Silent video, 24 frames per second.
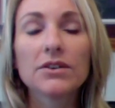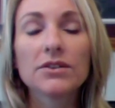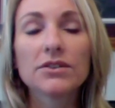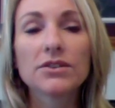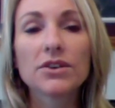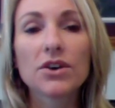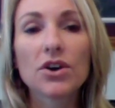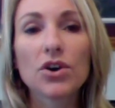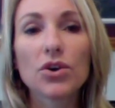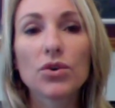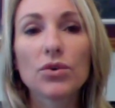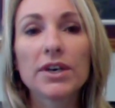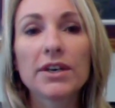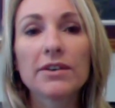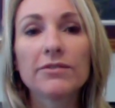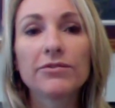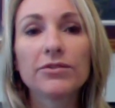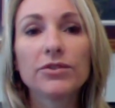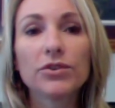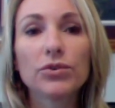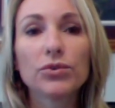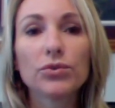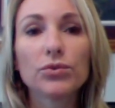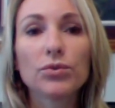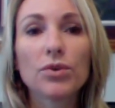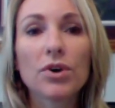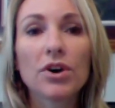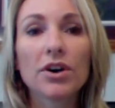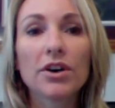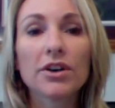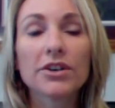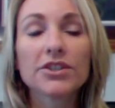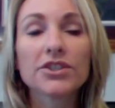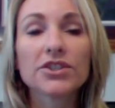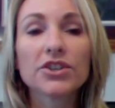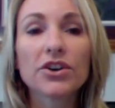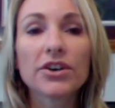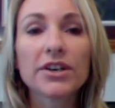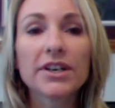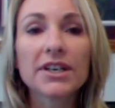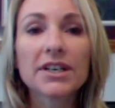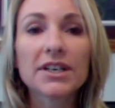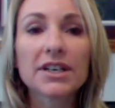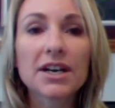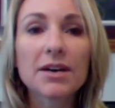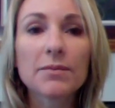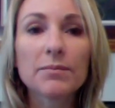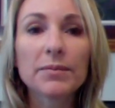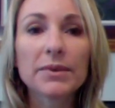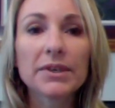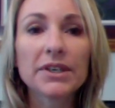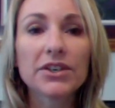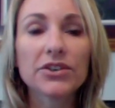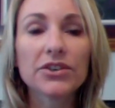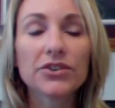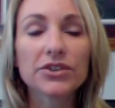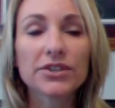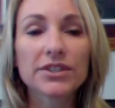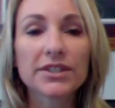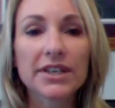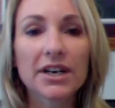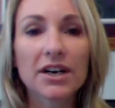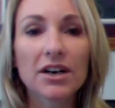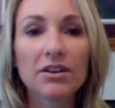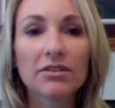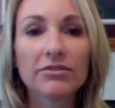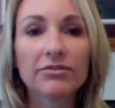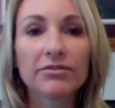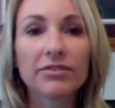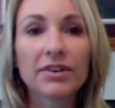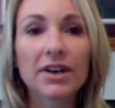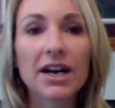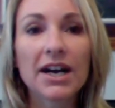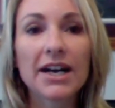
So if you are starting a company yourself,